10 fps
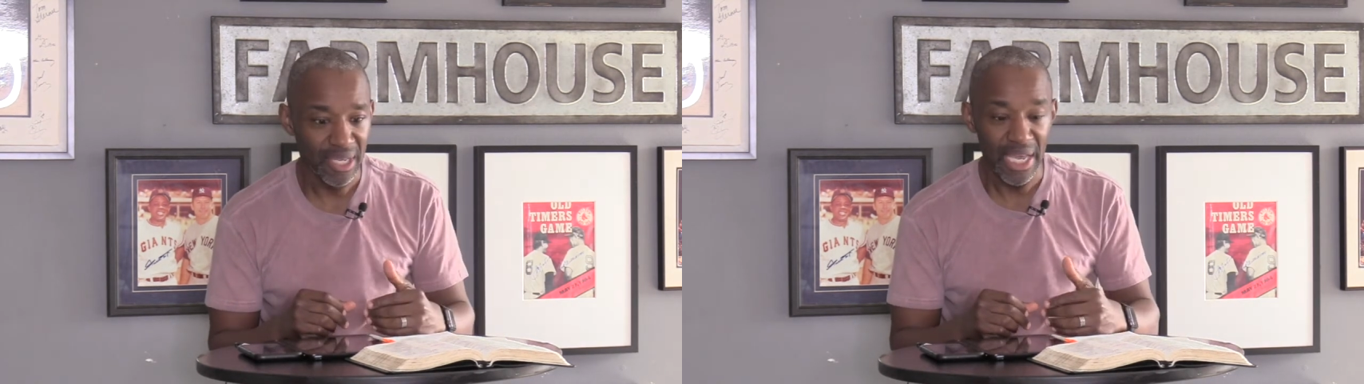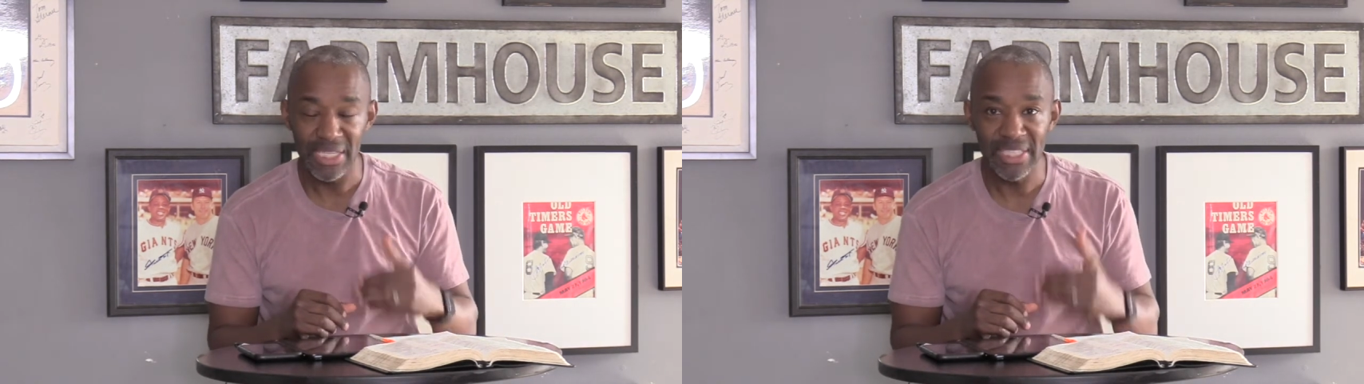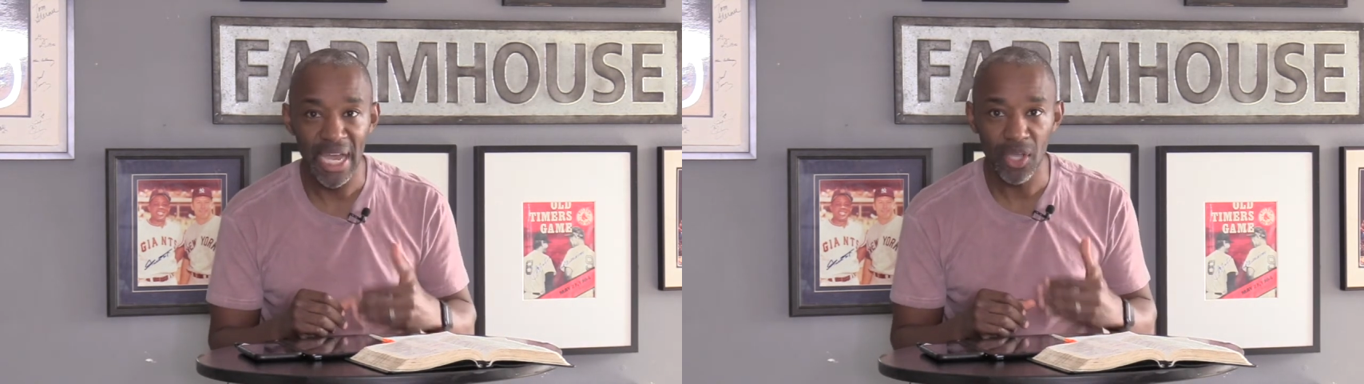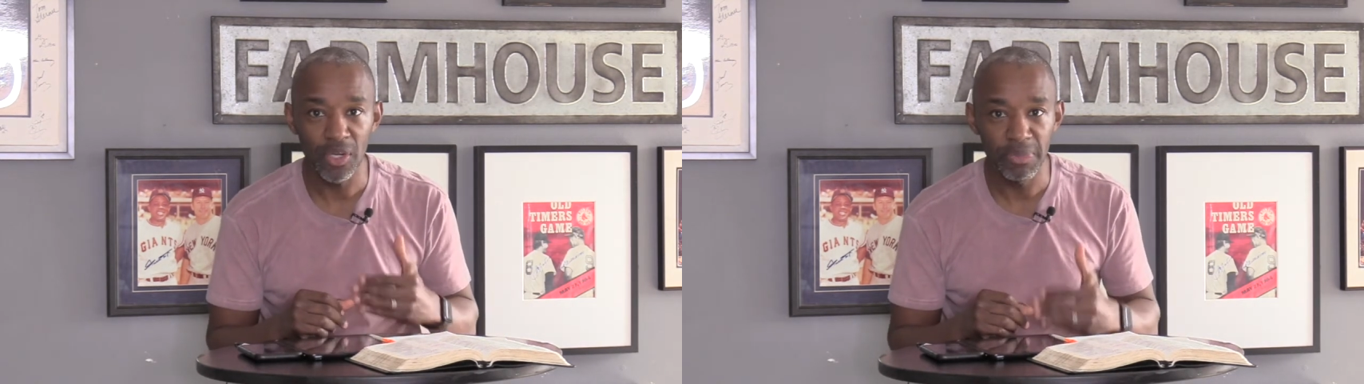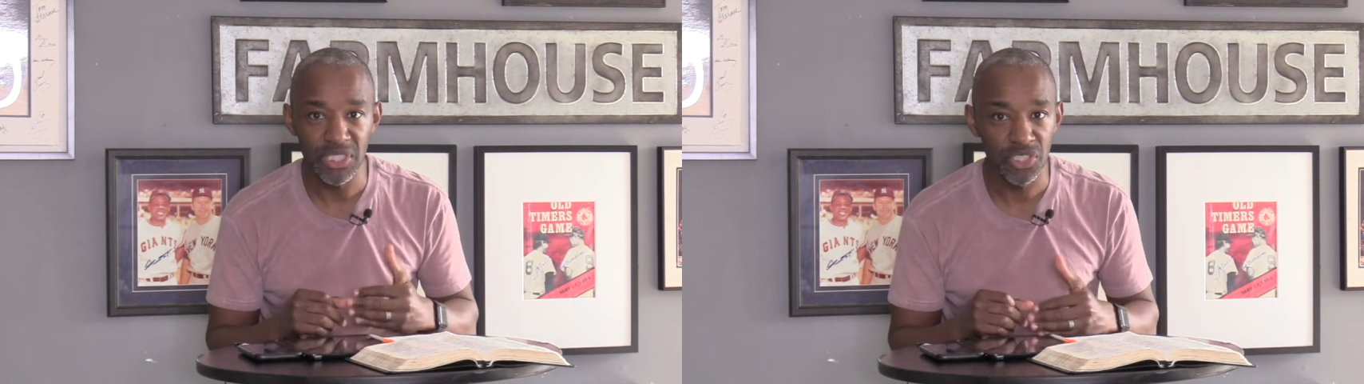It's not going
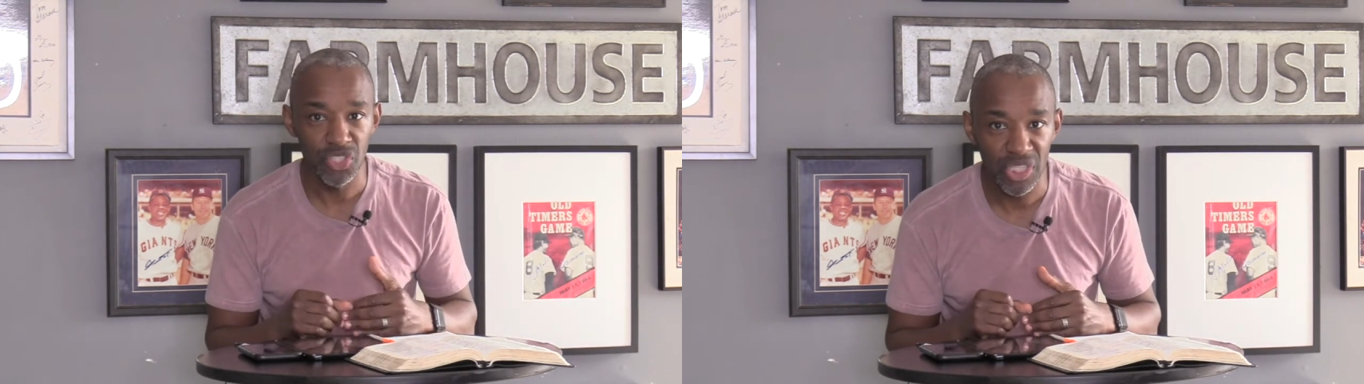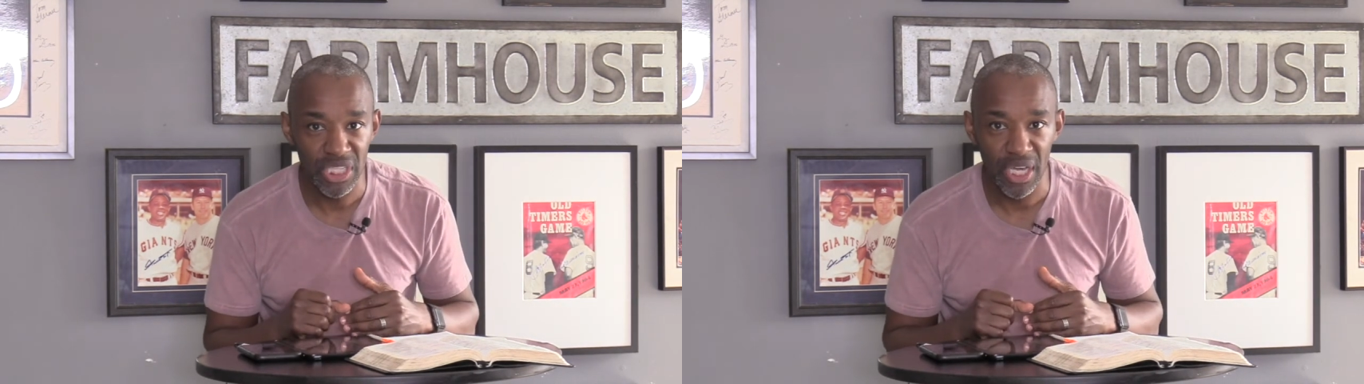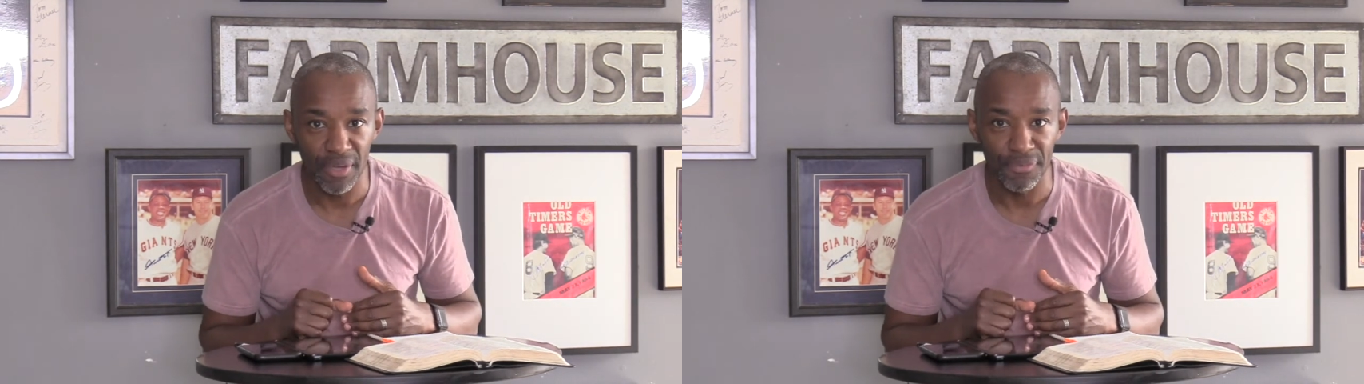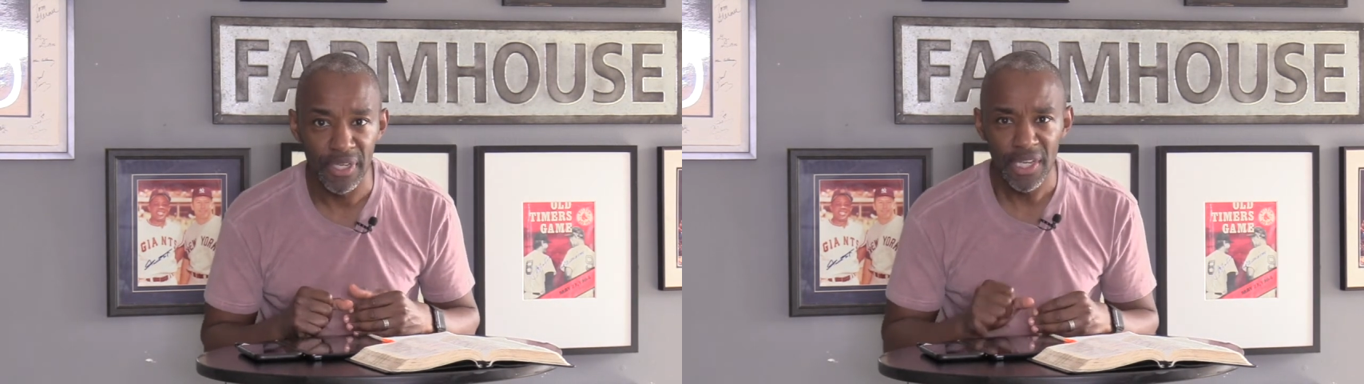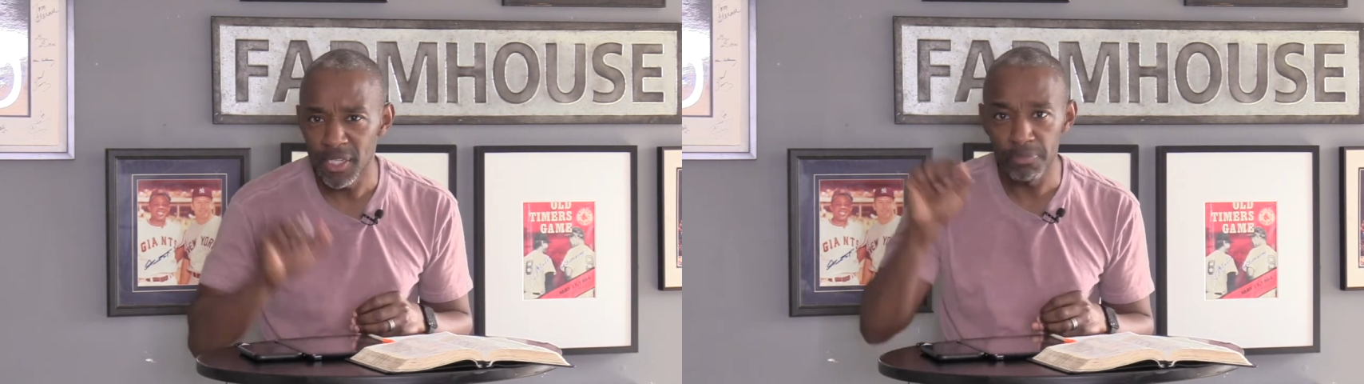to be just good enough
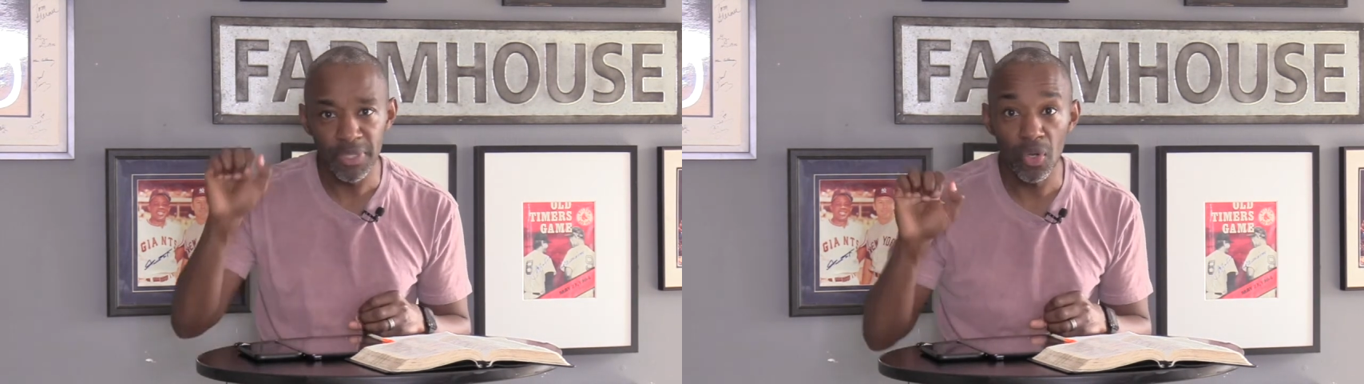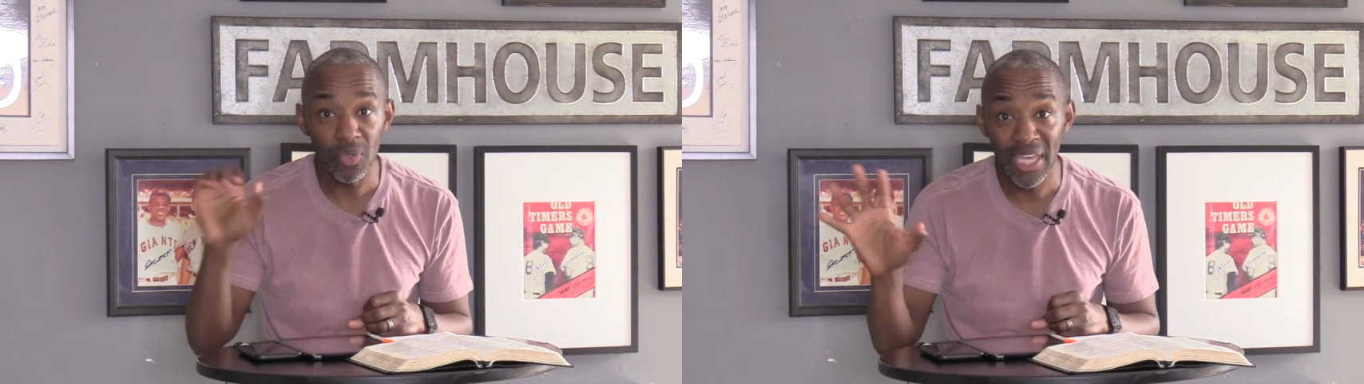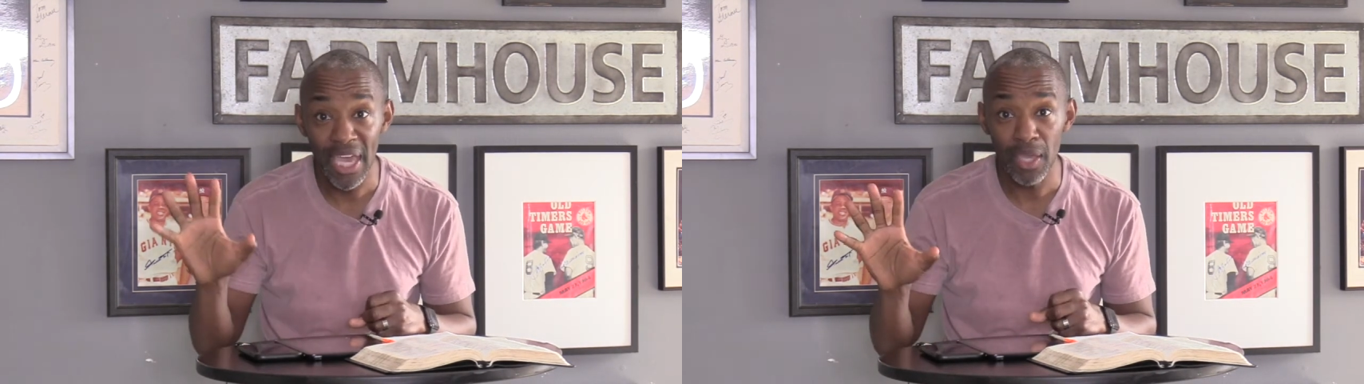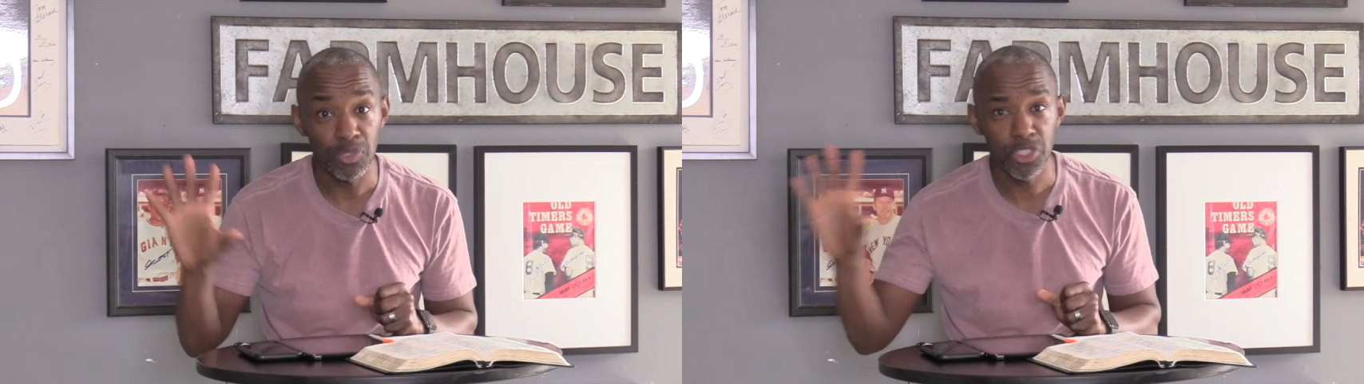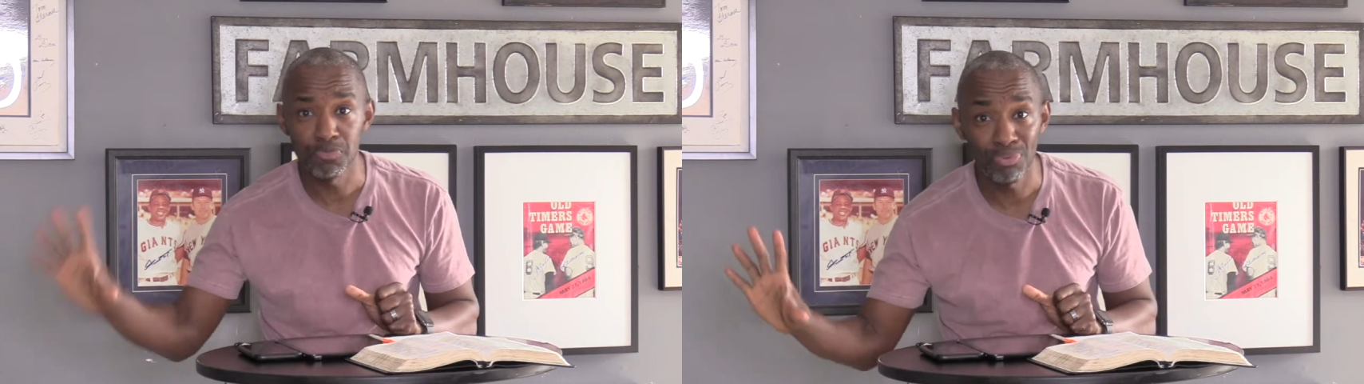to be okay
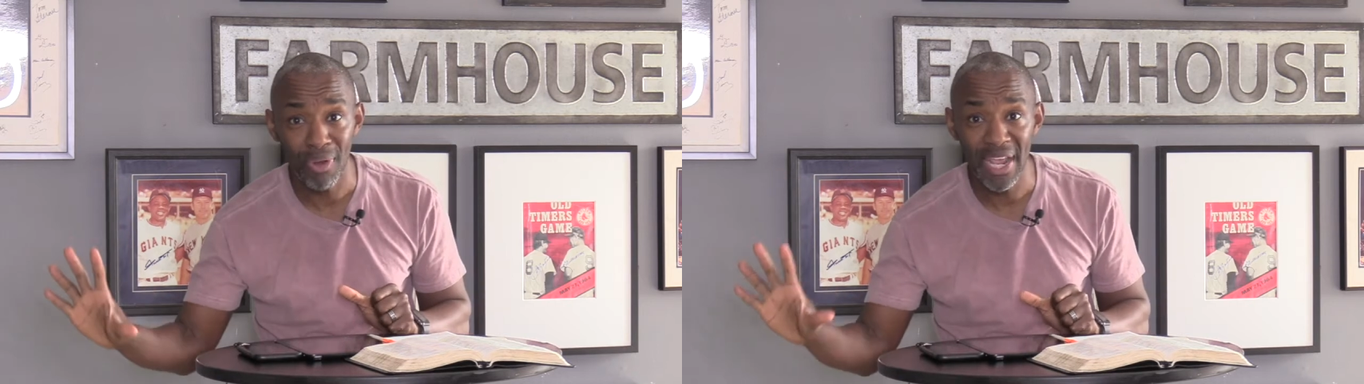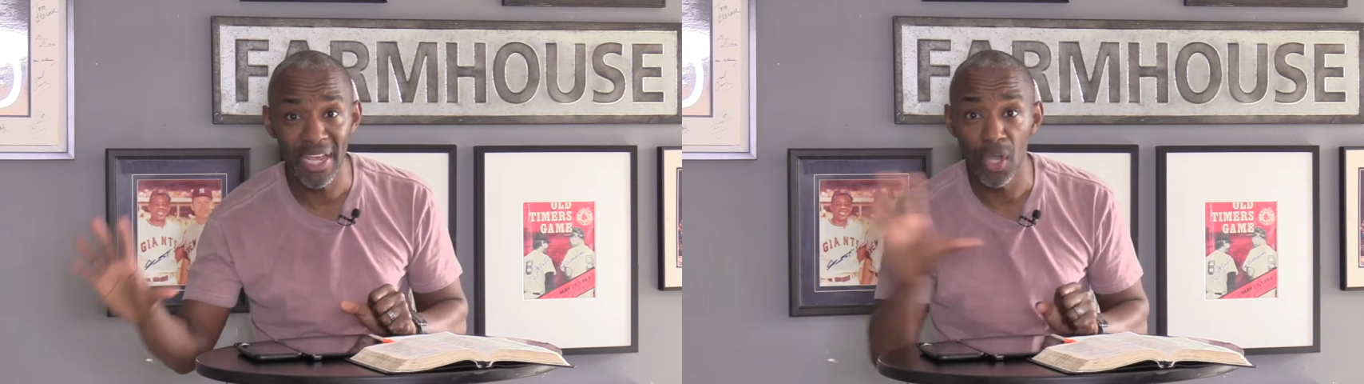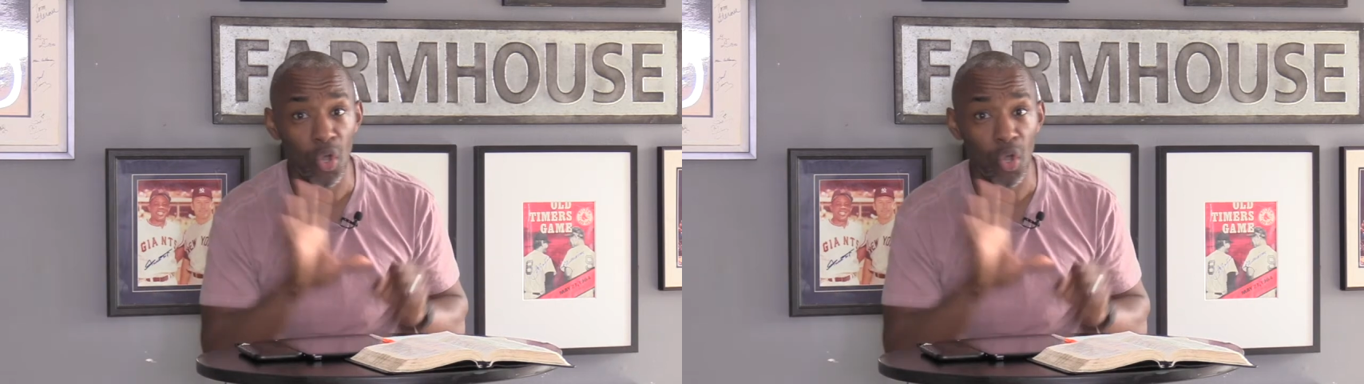with just praying